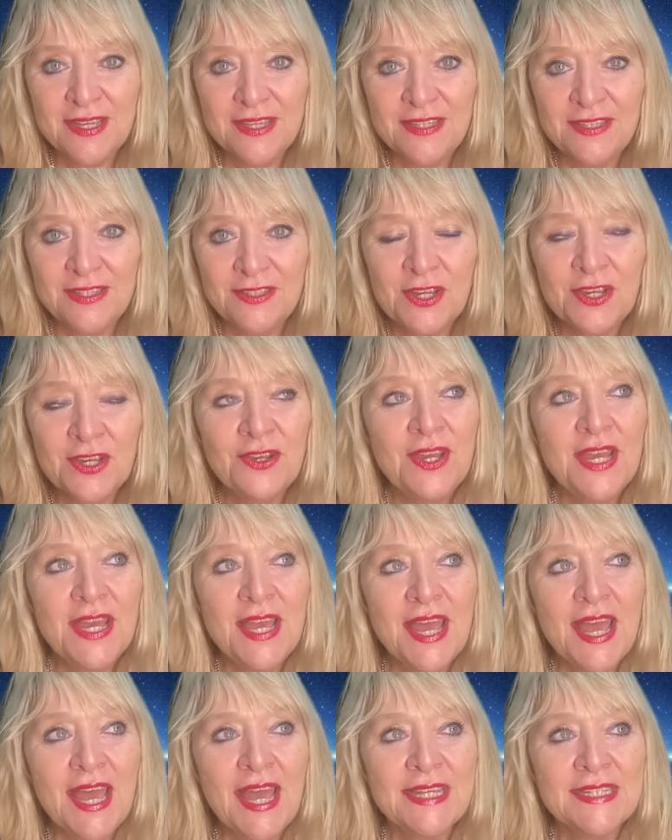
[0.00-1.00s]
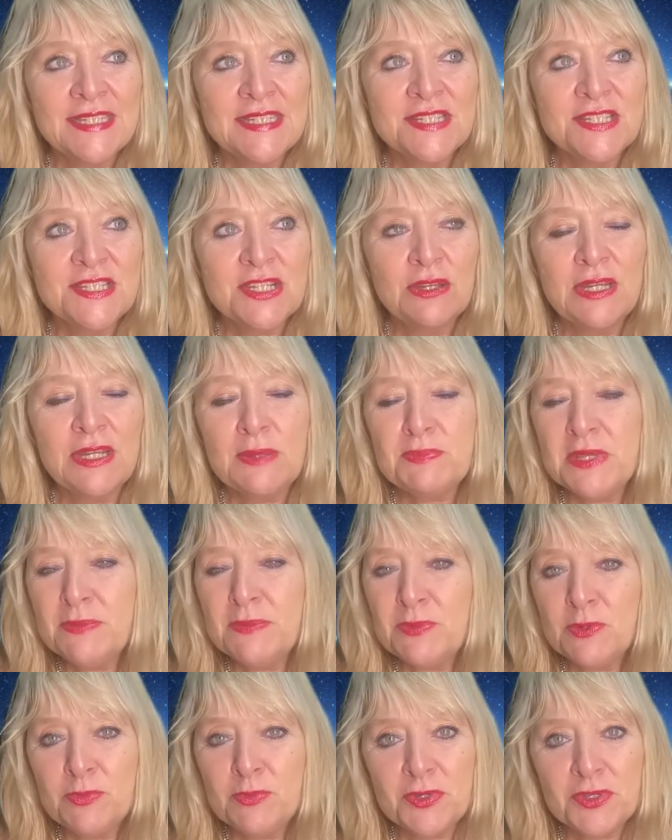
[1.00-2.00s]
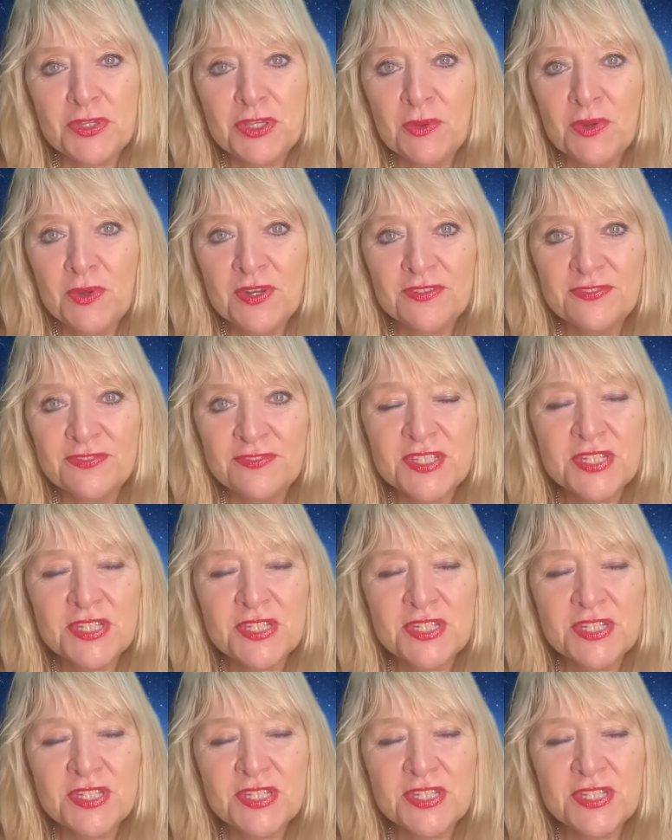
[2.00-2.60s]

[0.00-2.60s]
and don't let people put you off.